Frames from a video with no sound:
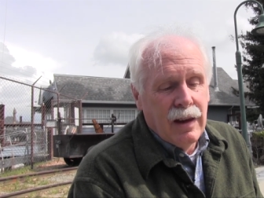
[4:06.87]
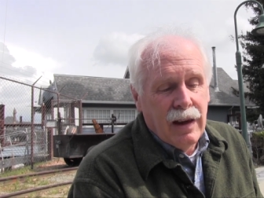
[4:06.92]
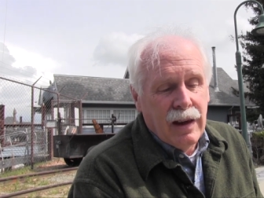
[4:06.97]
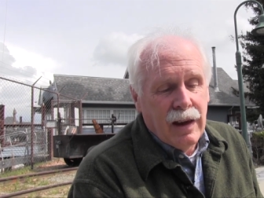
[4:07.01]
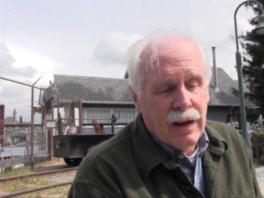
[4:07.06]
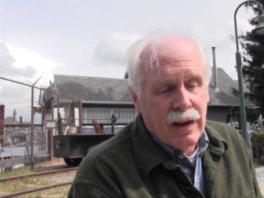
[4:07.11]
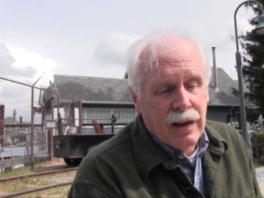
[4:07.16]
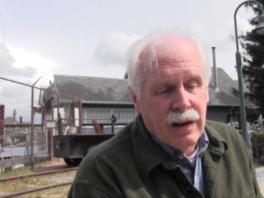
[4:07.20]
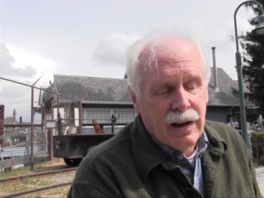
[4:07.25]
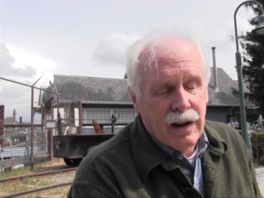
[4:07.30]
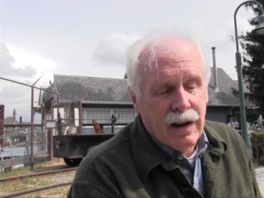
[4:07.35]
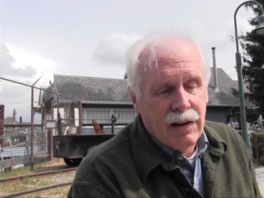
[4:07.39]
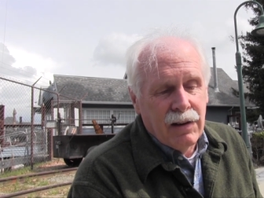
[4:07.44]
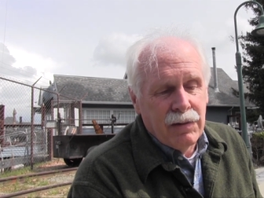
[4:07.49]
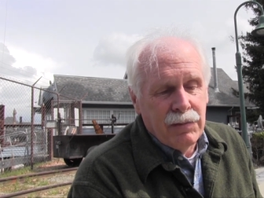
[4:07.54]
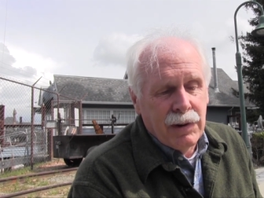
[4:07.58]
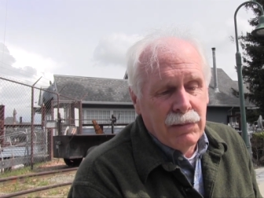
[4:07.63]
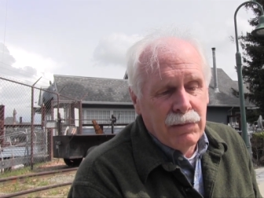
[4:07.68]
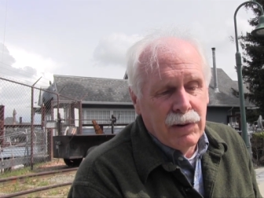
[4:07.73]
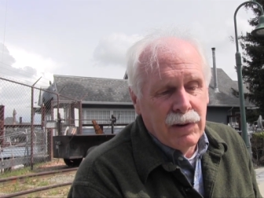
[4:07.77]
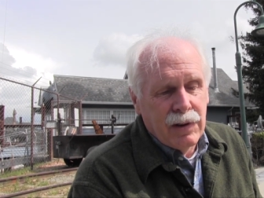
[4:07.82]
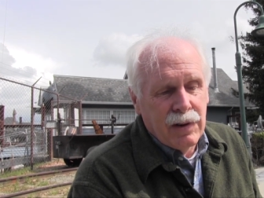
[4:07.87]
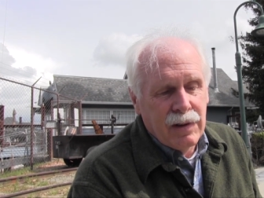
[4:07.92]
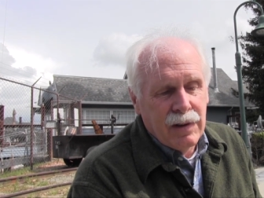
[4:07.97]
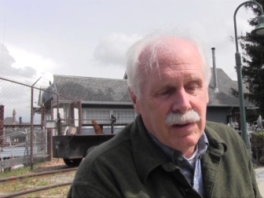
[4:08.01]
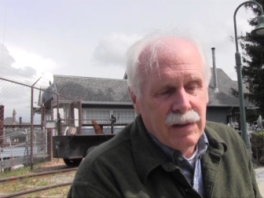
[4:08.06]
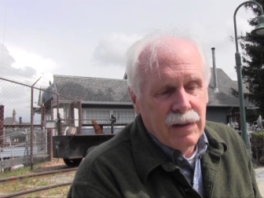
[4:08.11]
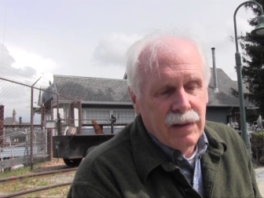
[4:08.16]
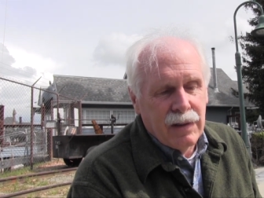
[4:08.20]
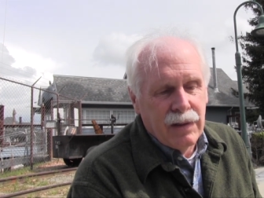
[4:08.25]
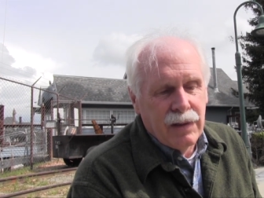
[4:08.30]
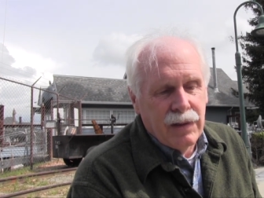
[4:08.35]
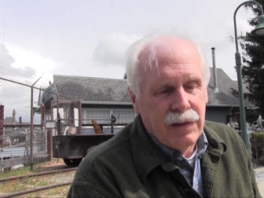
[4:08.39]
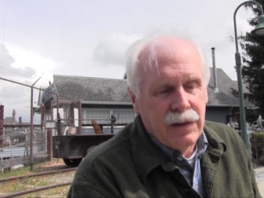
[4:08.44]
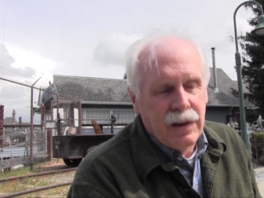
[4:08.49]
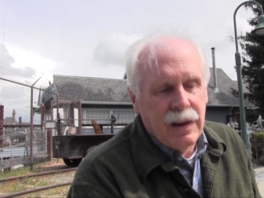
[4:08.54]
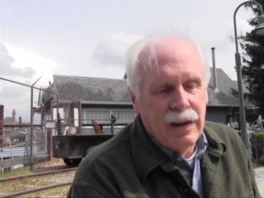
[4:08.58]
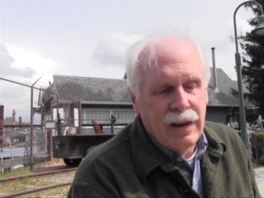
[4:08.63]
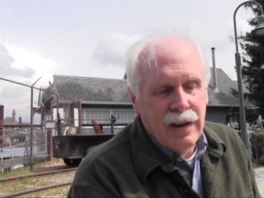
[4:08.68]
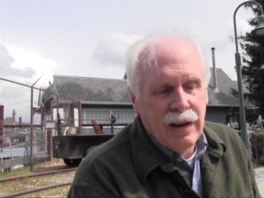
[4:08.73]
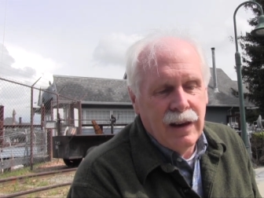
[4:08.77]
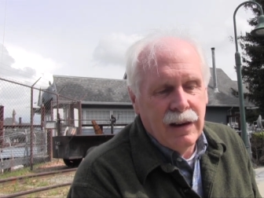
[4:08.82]
And I remember
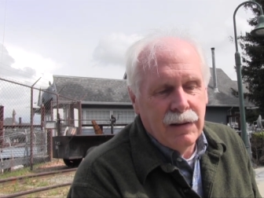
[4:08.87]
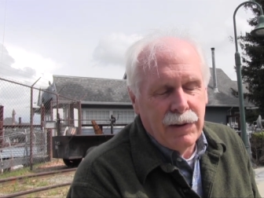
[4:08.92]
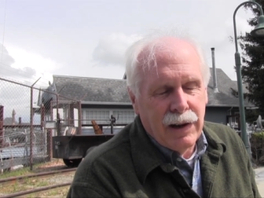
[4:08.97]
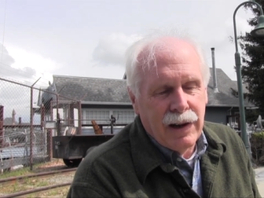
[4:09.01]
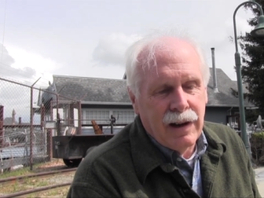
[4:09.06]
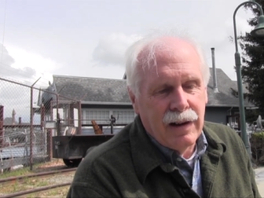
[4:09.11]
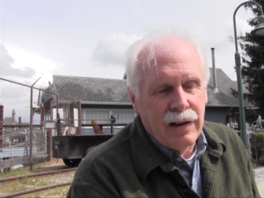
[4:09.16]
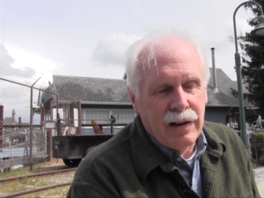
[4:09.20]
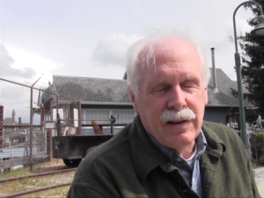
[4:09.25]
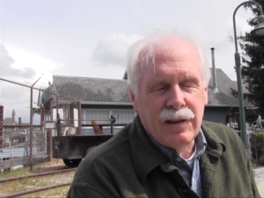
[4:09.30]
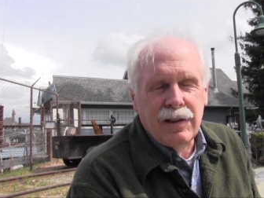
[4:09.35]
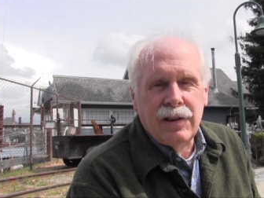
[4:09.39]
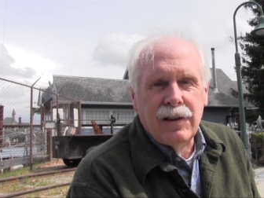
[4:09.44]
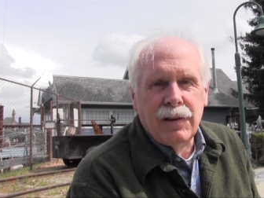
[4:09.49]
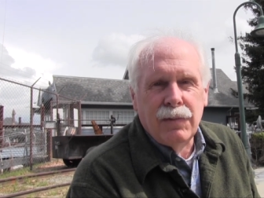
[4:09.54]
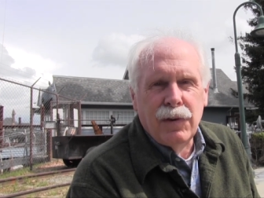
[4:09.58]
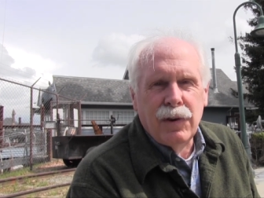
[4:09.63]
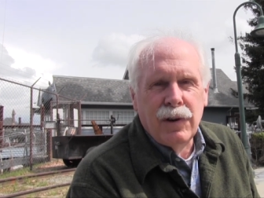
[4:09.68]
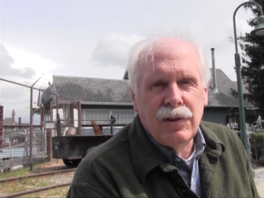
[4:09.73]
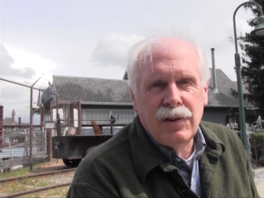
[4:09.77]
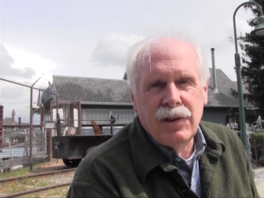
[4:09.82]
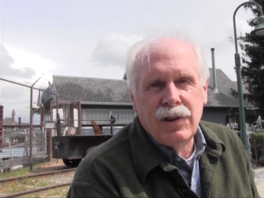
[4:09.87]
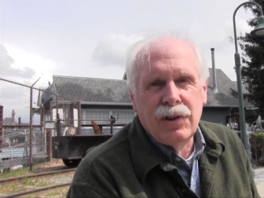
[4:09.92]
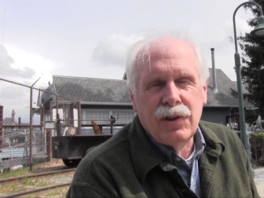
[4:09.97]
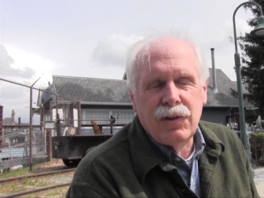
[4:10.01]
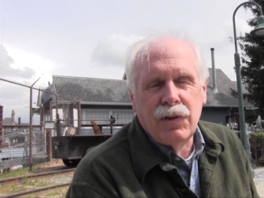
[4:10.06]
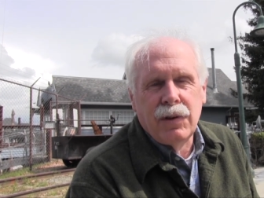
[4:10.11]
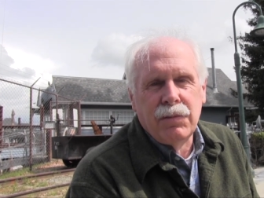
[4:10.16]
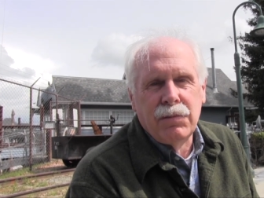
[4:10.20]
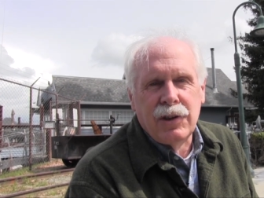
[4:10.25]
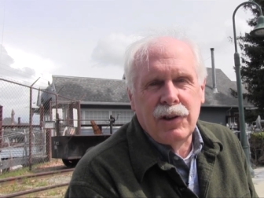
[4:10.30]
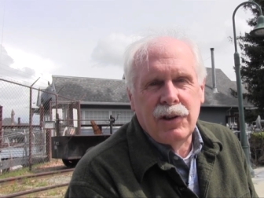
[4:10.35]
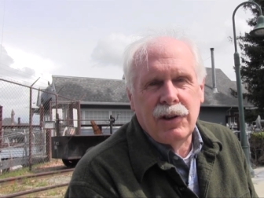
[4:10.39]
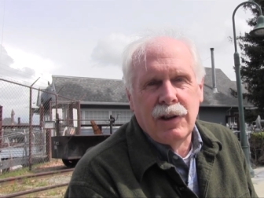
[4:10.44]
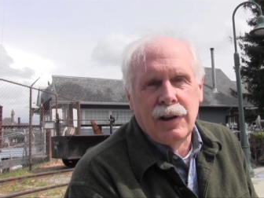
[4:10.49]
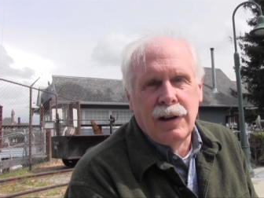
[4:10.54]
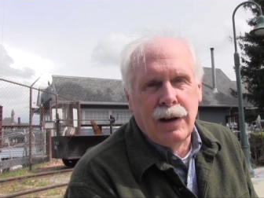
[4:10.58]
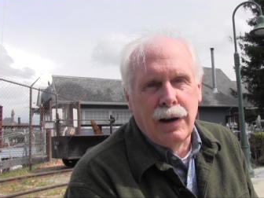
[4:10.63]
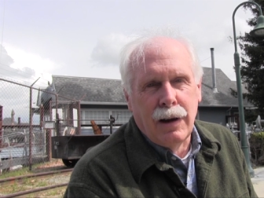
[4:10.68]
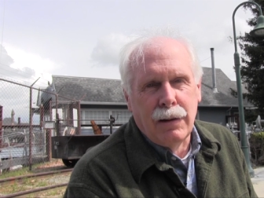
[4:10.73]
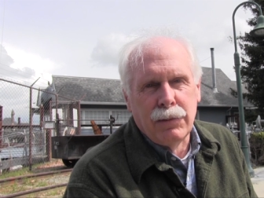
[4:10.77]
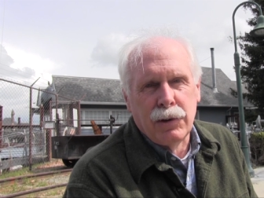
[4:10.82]
thinking about some verses from the
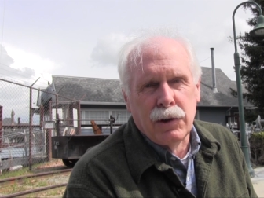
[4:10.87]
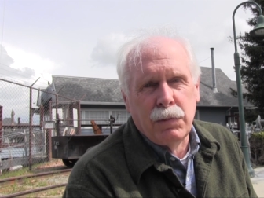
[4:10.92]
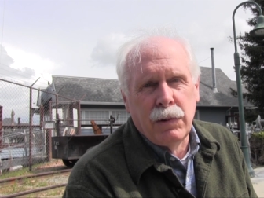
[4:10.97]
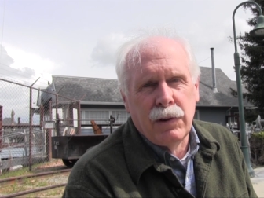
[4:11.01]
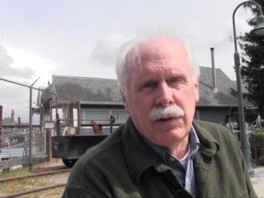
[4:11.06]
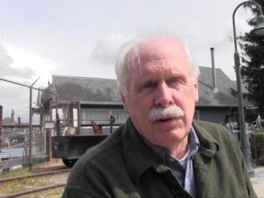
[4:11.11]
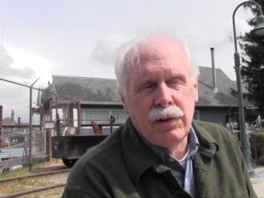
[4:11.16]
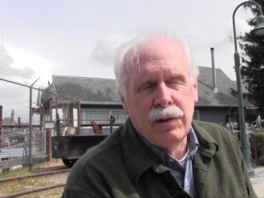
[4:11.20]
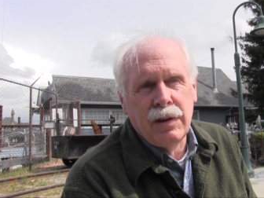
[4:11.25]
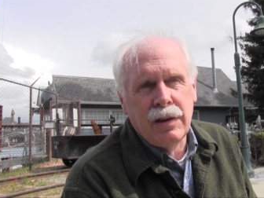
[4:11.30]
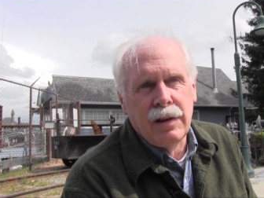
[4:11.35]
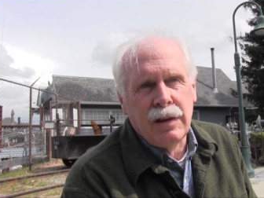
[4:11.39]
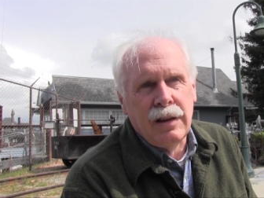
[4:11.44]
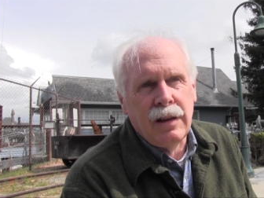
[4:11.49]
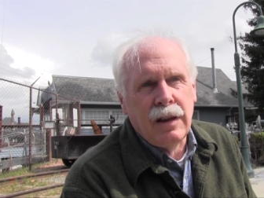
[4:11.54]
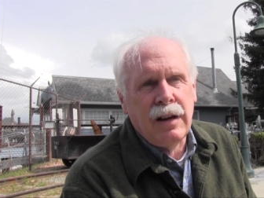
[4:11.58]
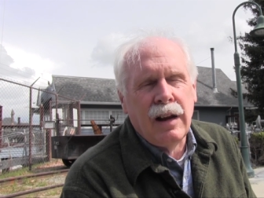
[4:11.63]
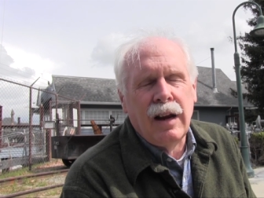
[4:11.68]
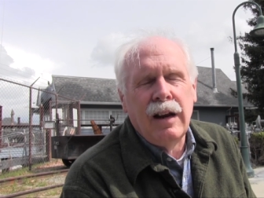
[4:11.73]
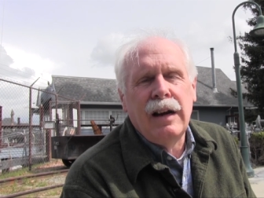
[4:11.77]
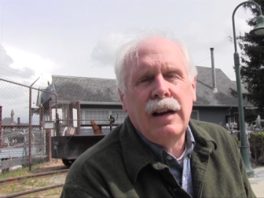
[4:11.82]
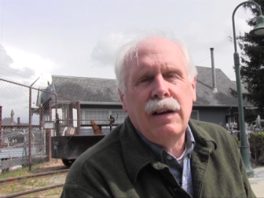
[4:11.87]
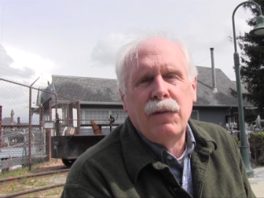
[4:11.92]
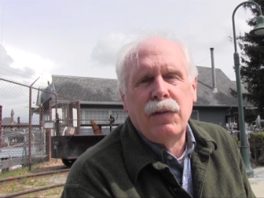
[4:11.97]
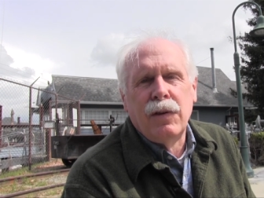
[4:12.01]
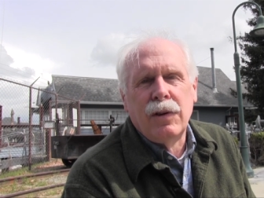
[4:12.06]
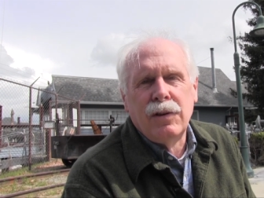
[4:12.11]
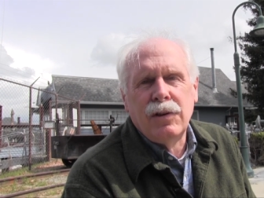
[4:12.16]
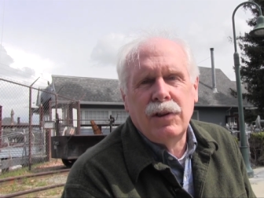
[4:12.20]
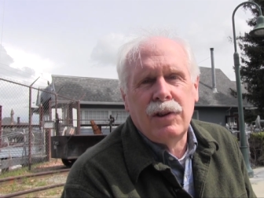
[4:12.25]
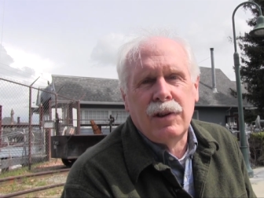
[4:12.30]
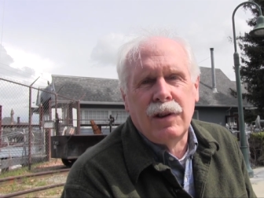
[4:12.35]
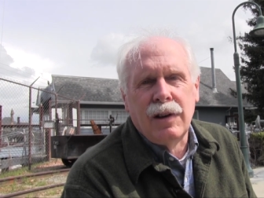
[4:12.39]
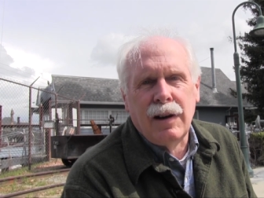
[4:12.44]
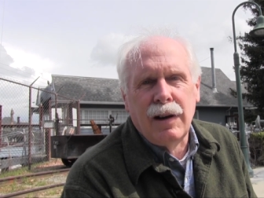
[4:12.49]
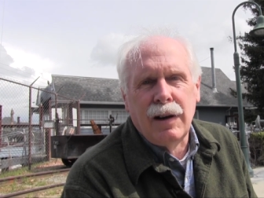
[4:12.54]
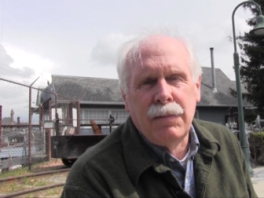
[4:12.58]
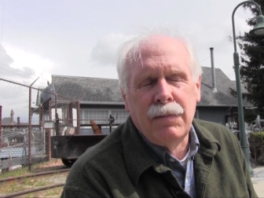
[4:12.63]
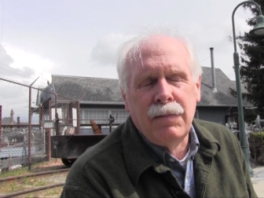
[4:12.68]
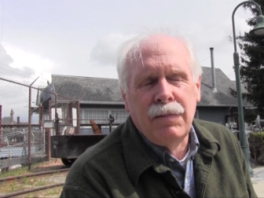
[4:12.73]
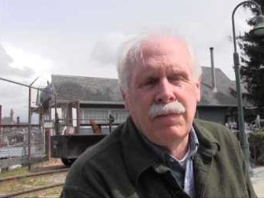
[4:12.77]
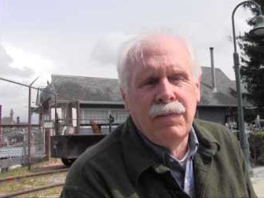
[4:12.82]
Psalms, both in the 91st
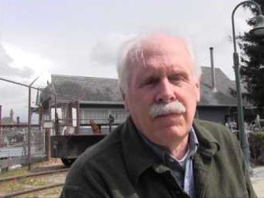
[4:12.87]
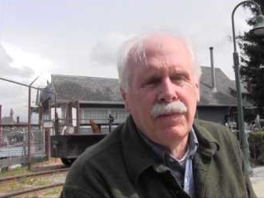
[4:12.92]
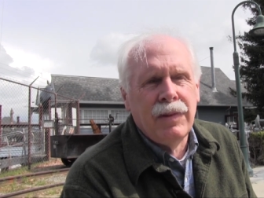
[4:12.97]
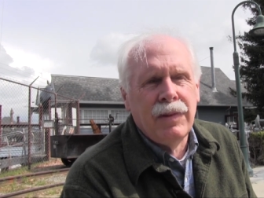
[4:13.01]
Psalm,